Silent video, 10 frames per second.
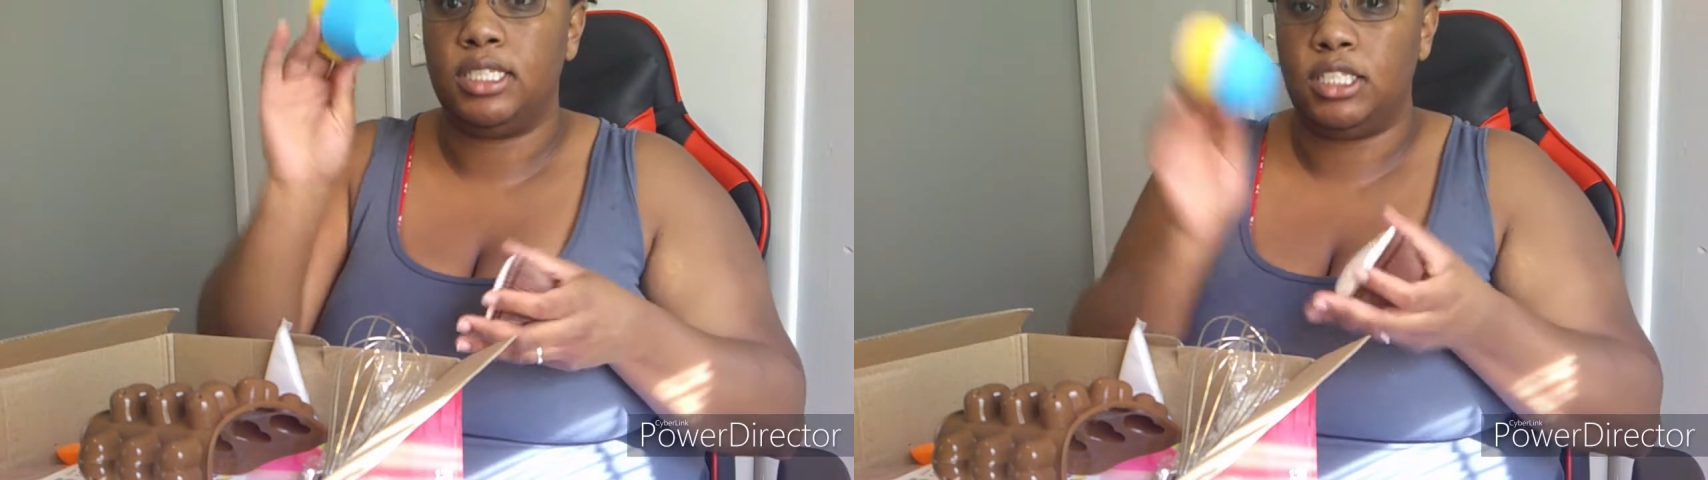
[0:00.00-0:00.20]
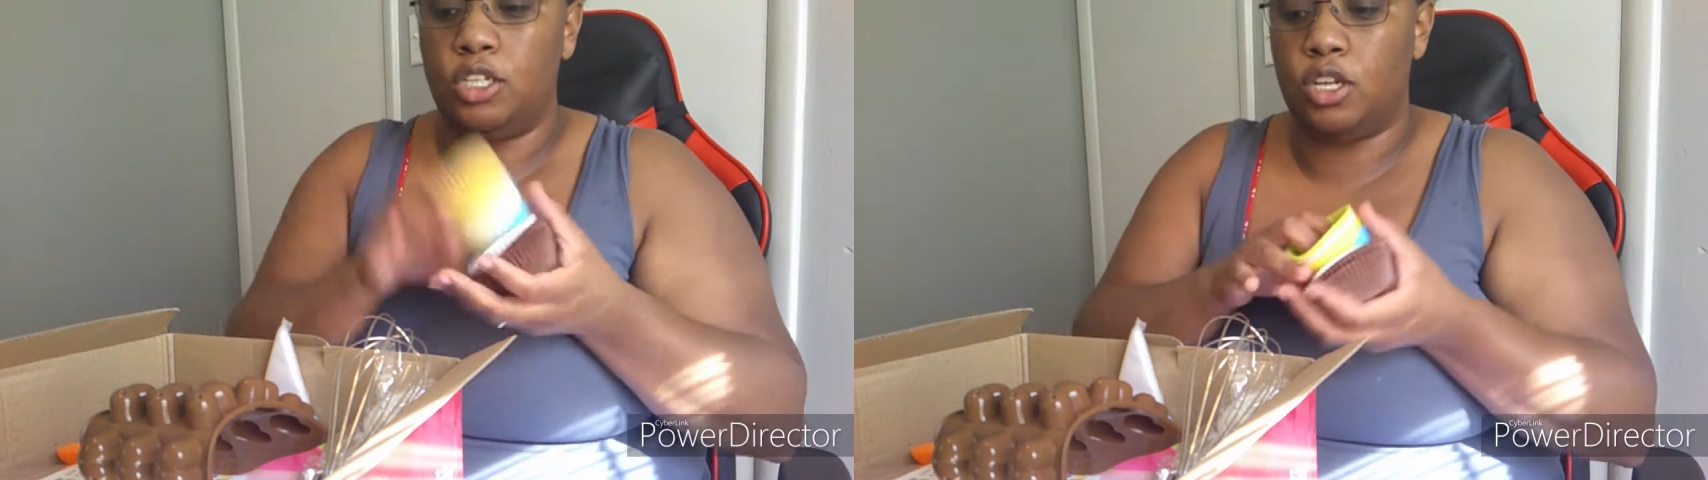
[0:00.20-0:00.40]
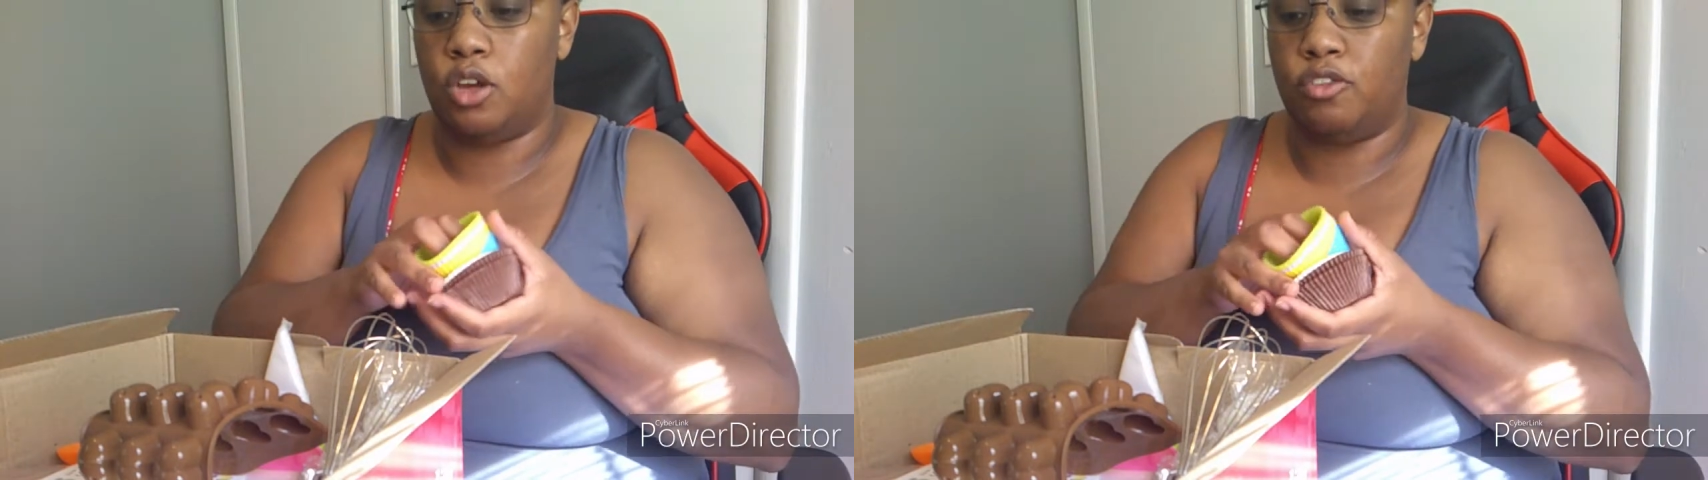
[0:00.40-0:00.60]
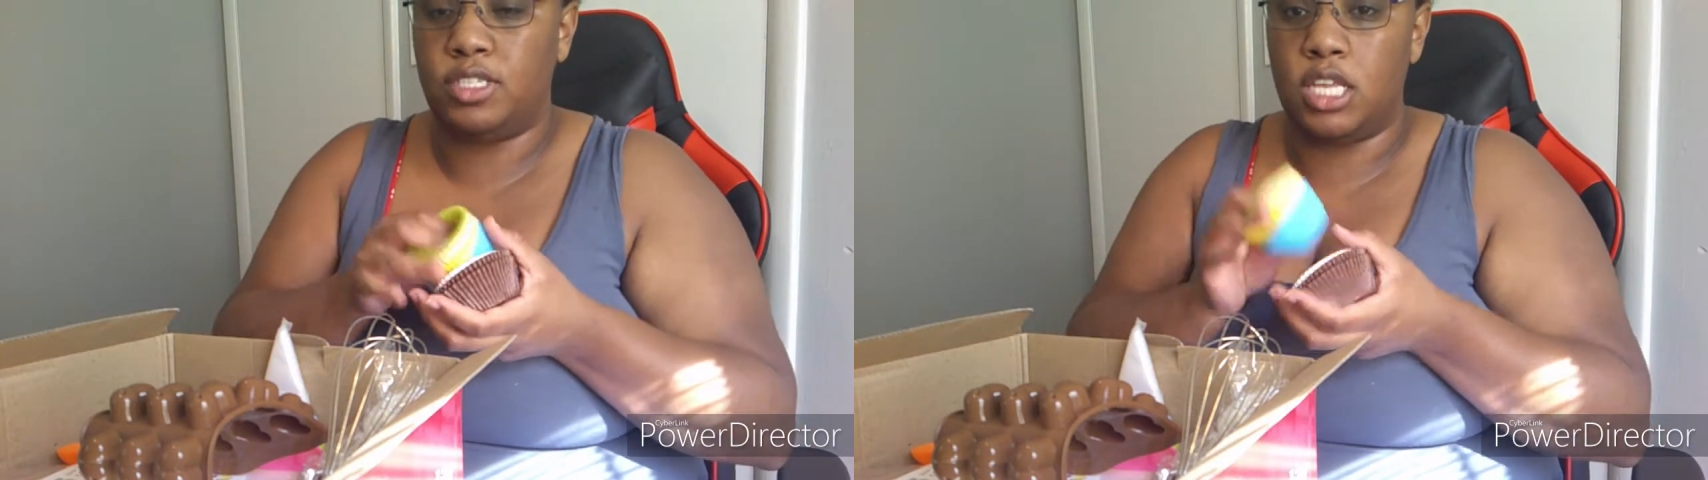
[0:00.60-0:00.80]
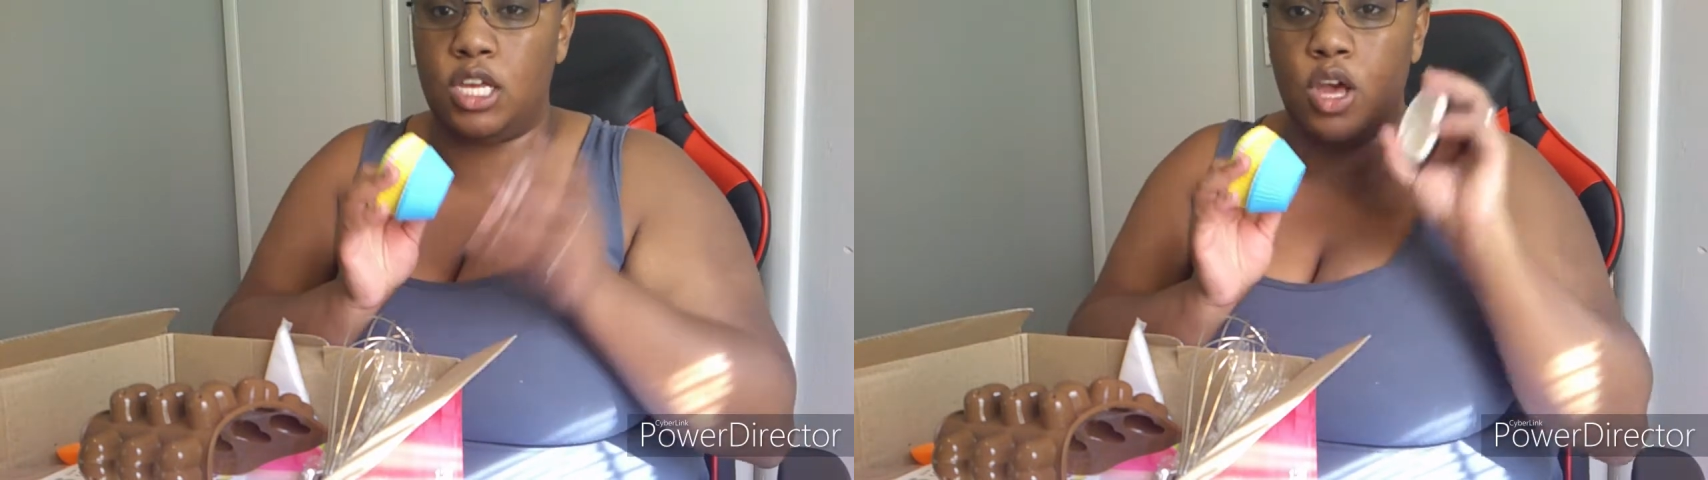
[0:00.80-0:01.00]
You know,
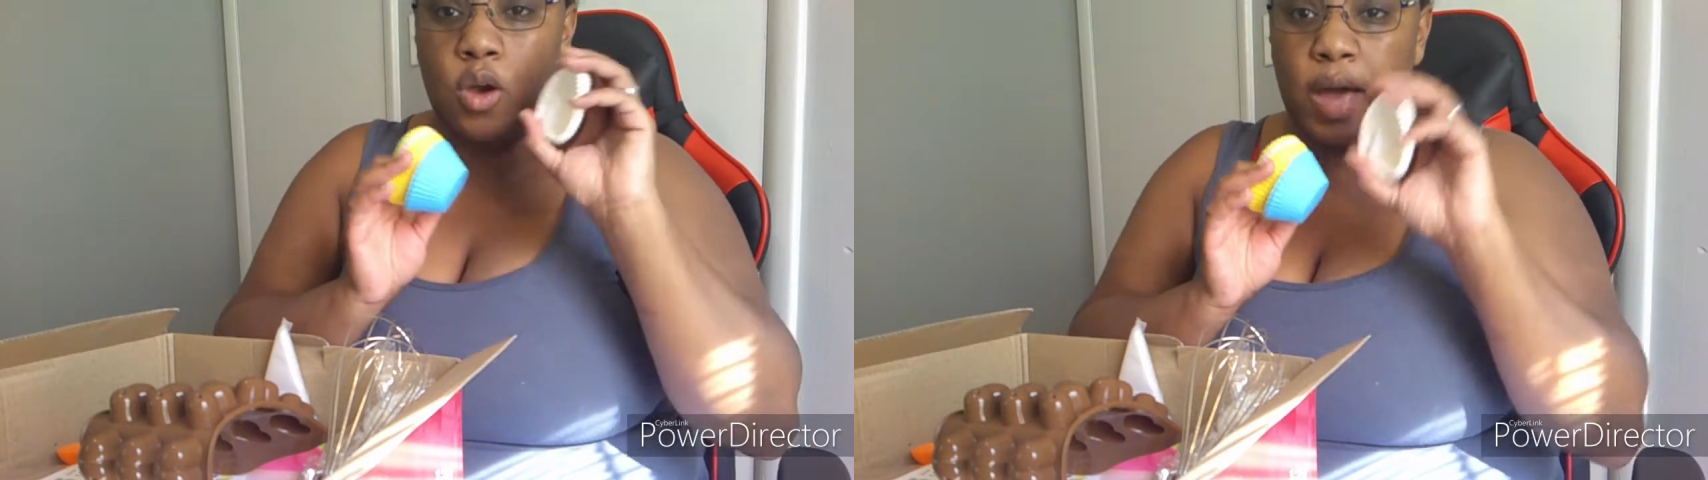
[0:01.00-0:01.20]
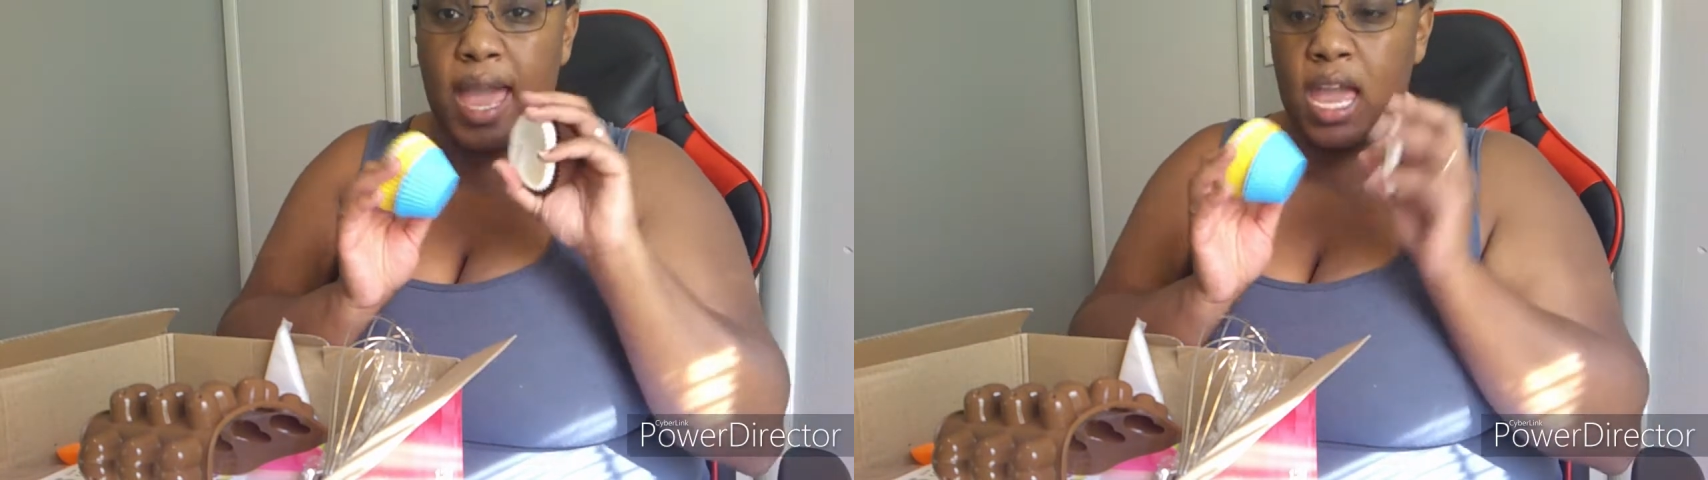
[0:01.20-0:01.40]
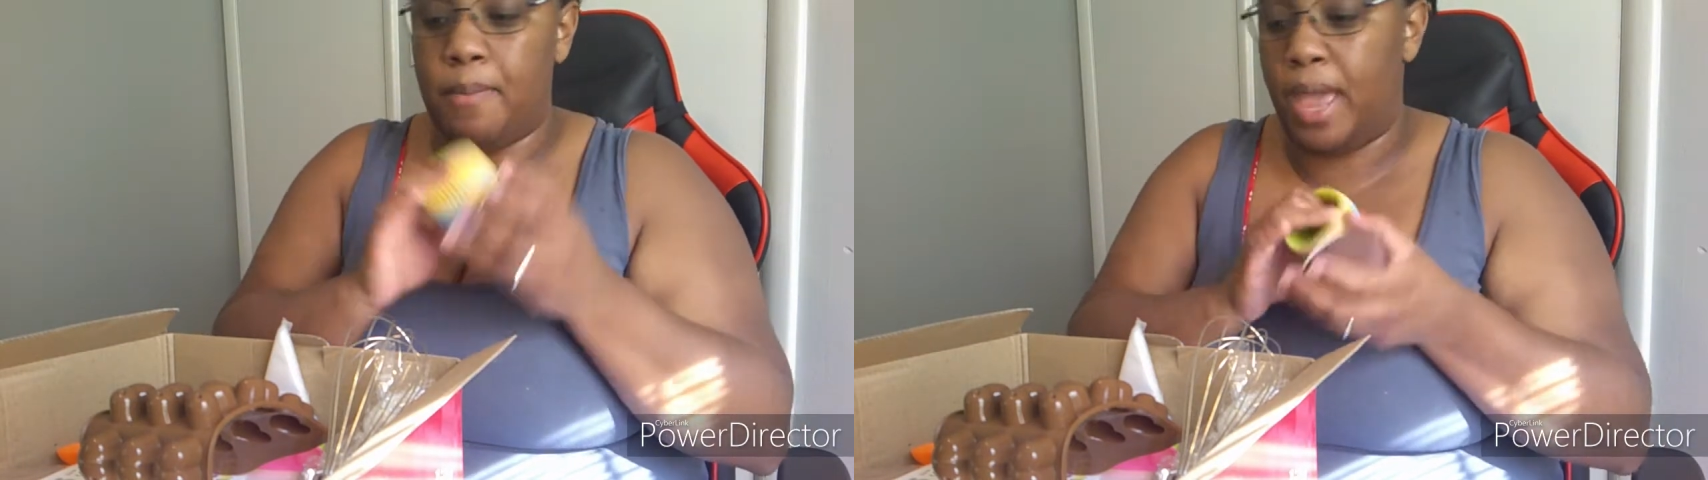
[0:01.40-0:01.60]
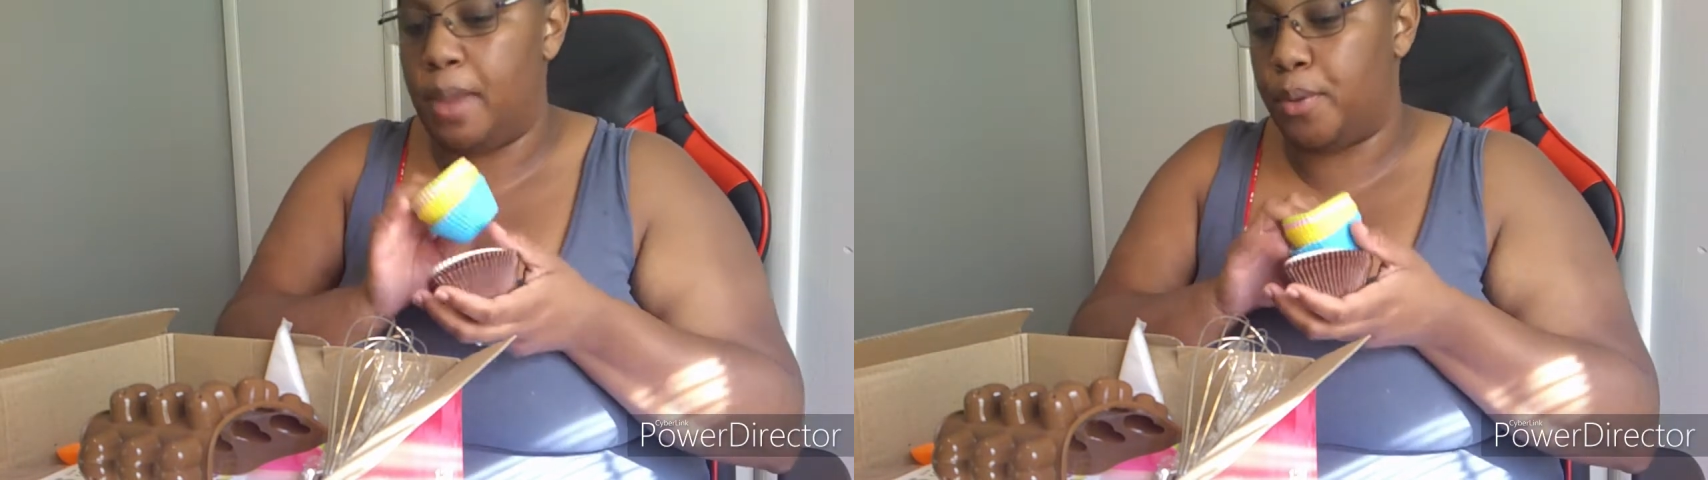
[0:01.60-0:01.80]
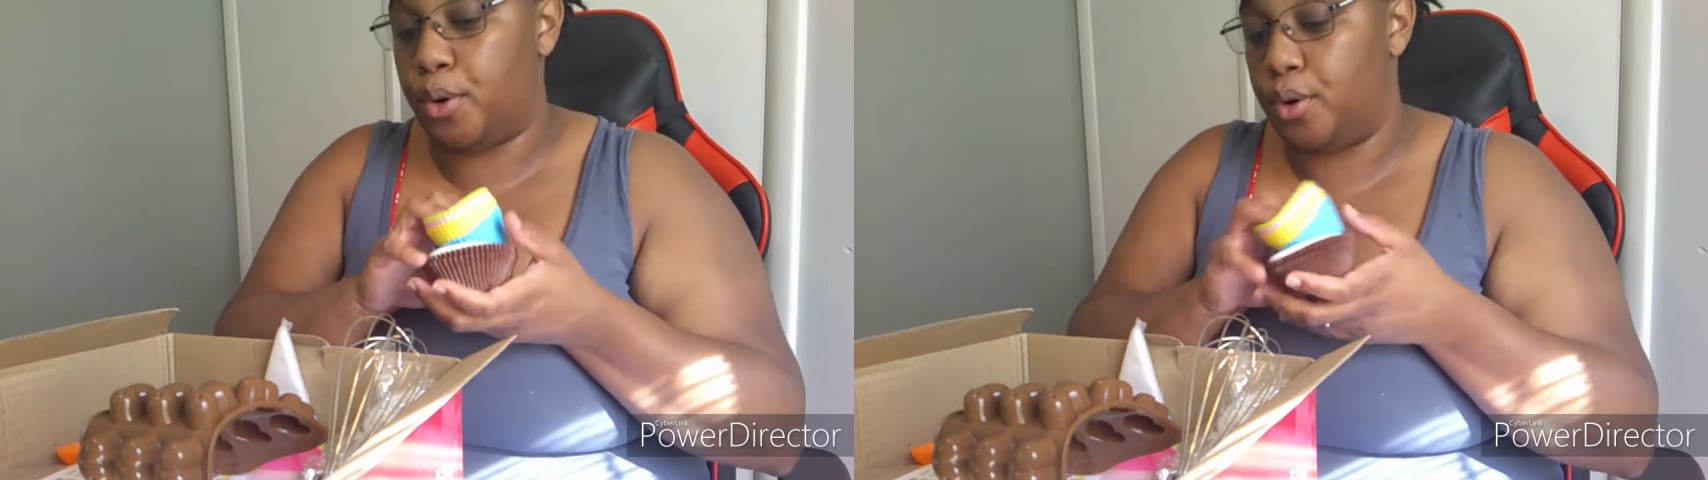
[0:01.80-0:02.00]
silicone and paper.